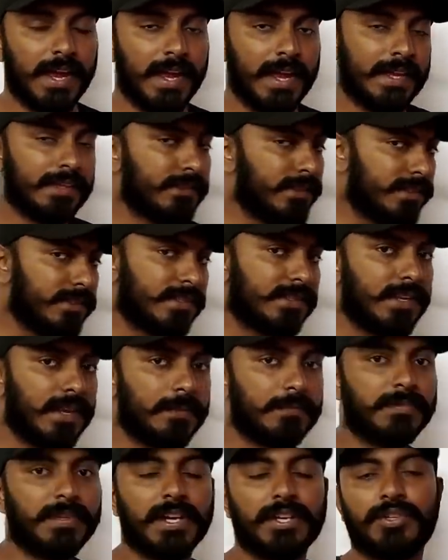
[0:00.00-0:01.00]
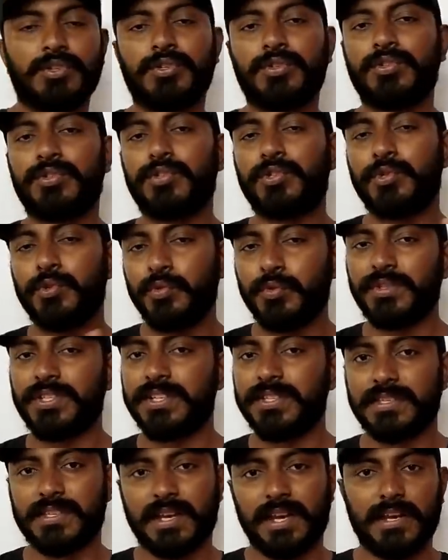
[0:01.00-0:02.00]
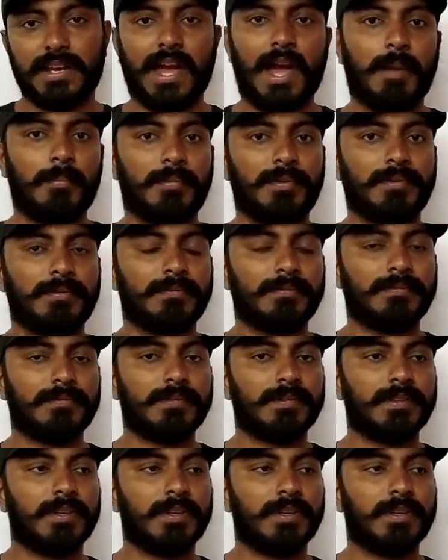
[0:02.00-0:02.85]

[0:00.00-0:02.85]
In this step, there two things can happen,